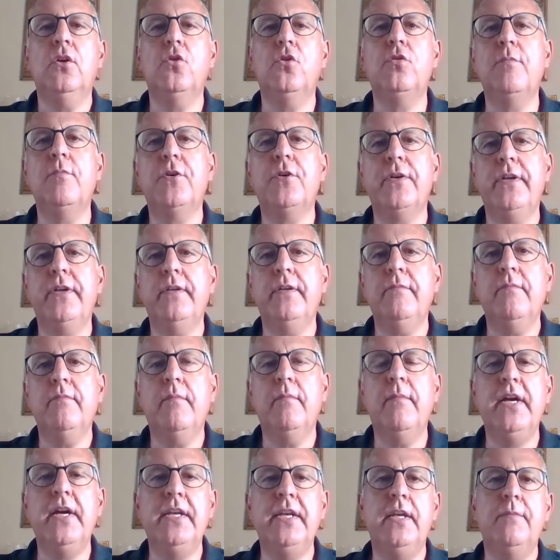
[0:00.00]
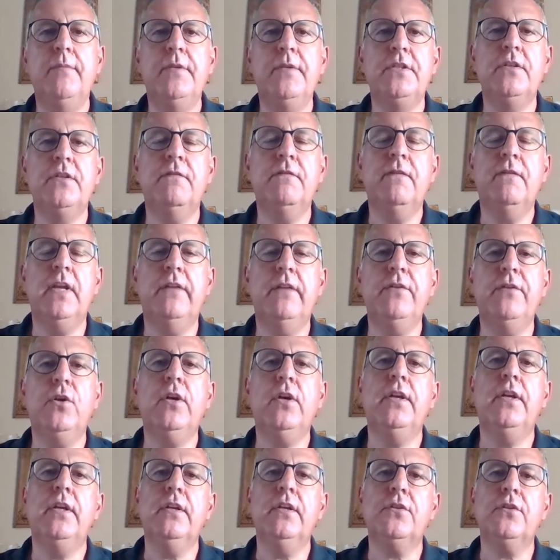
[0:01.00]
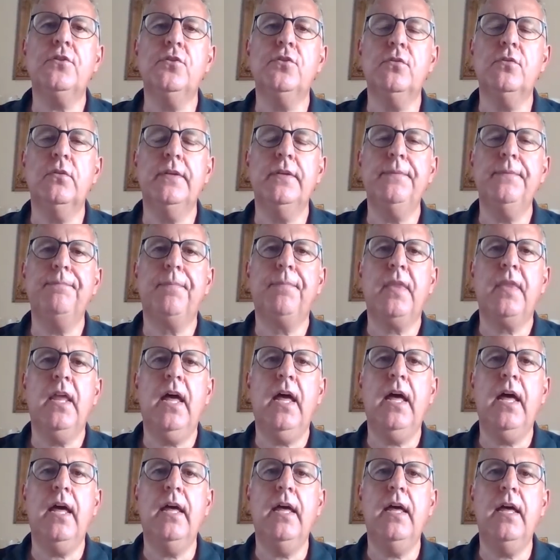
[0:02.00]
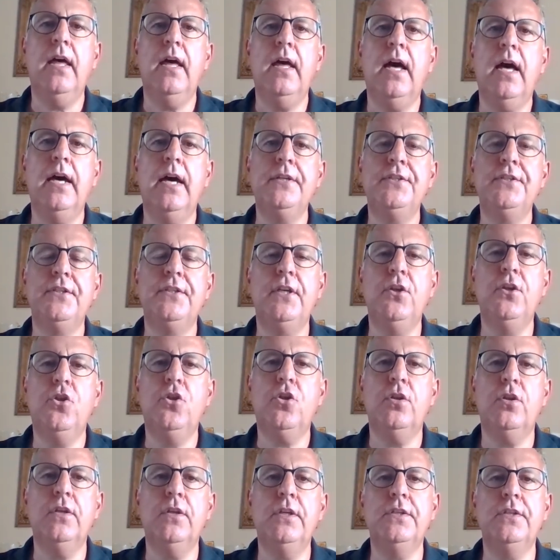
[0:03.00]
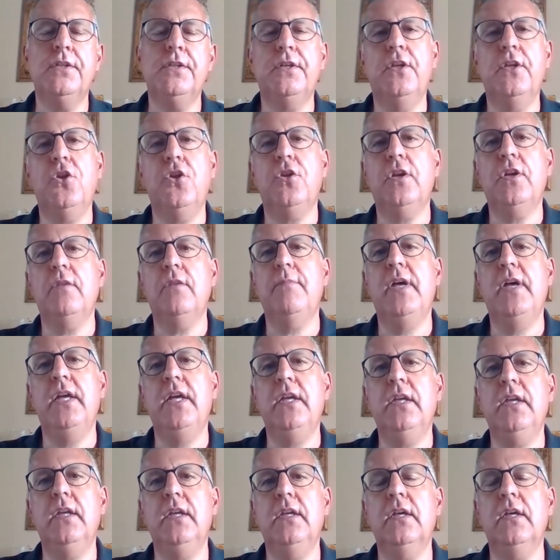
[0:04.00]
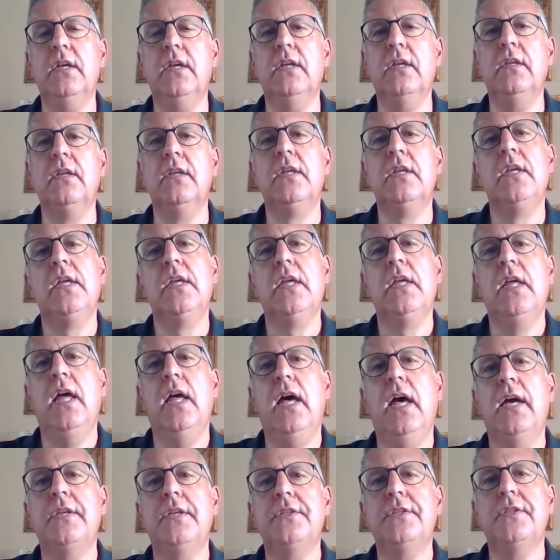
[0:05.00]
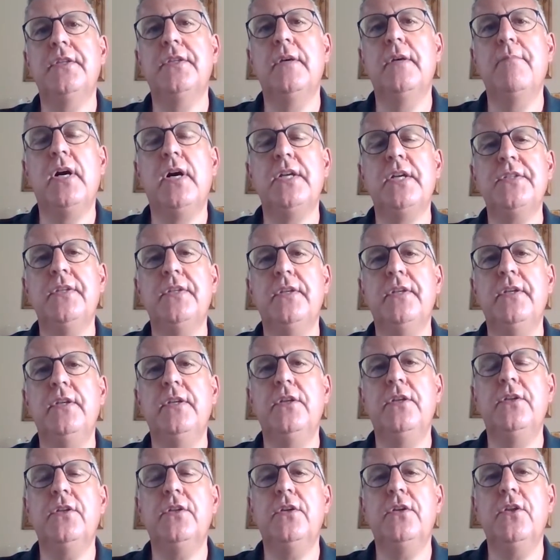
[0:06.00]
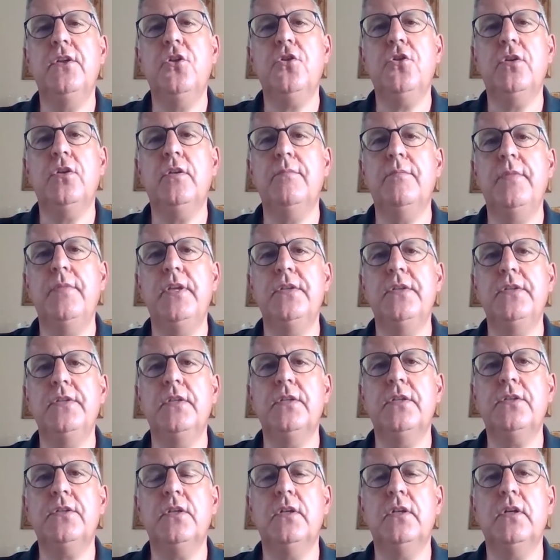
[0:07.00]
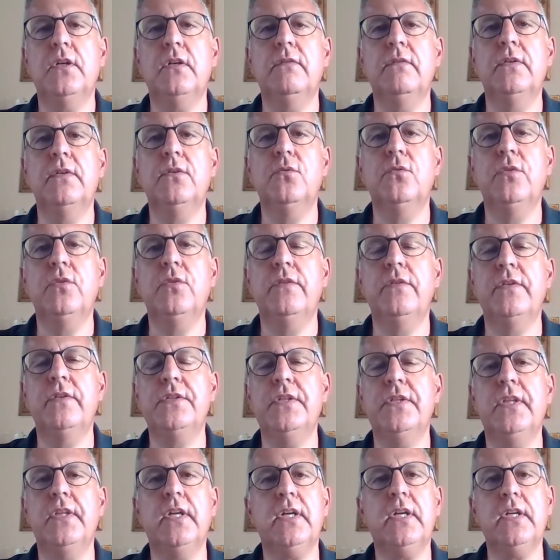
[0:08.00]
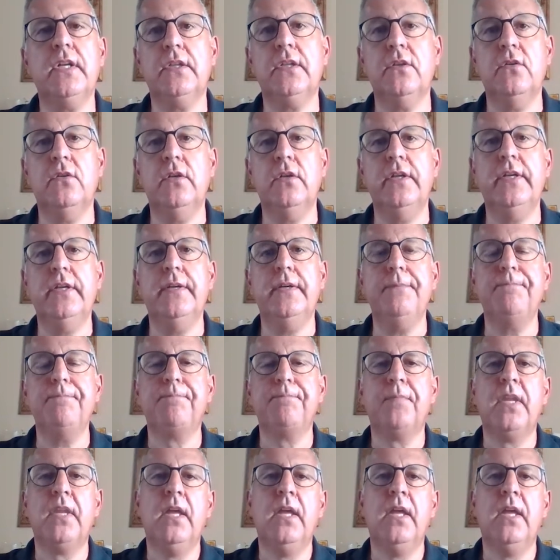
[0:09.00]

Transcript: Good morning. My name is Flavio Caricasole. I teach international banking at the Master in International Business of Università Cattolica.